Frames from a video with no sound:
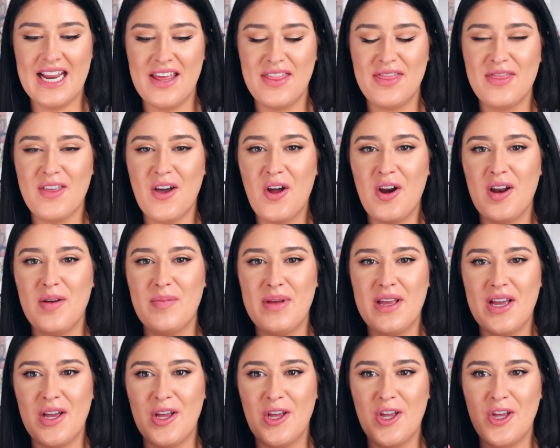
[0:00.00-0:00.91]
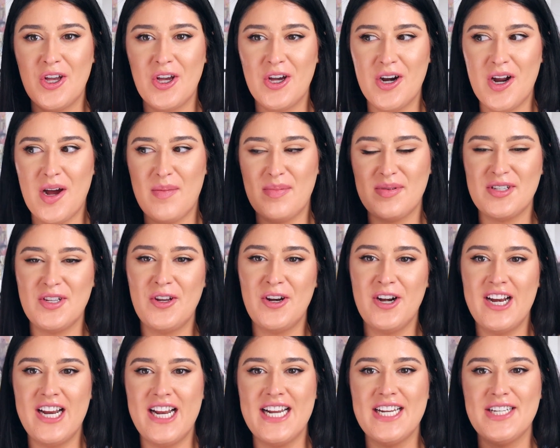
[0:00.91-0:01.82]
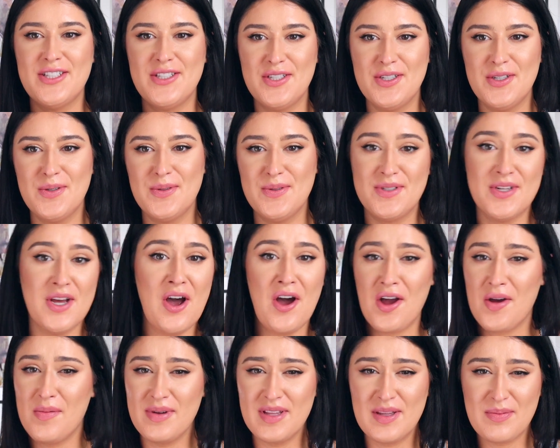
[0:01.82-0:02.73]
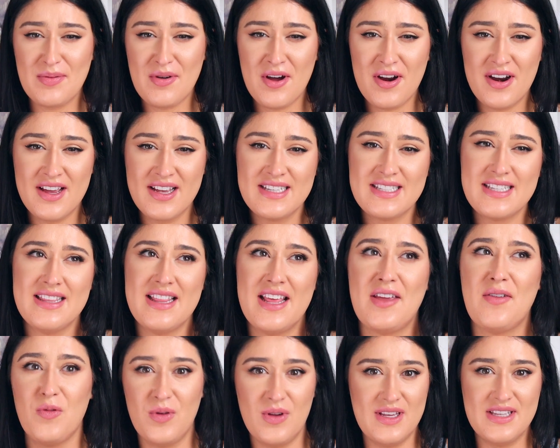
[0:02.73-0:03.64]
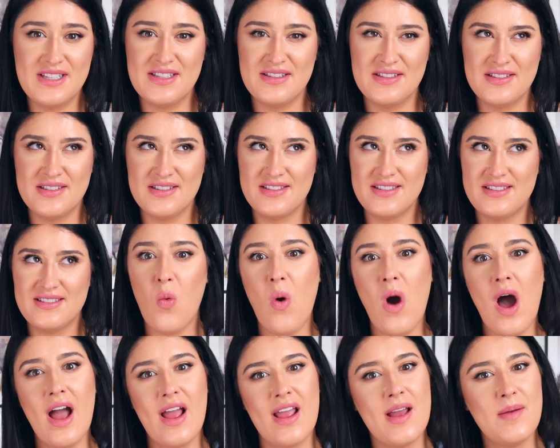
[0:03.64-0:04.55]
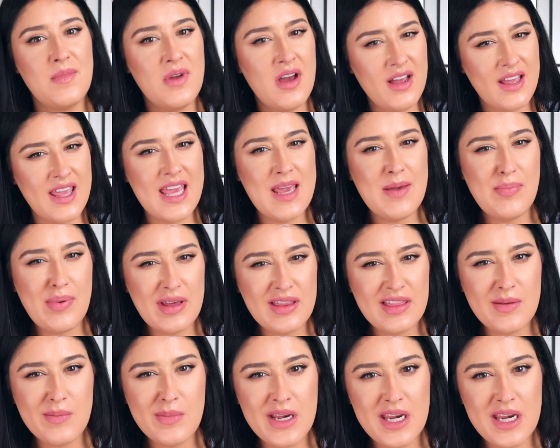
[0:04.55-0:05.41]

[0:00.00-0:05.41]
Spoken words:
I thought it'd be a good opportunity to talk about the products and like reasons why I'm not keeping them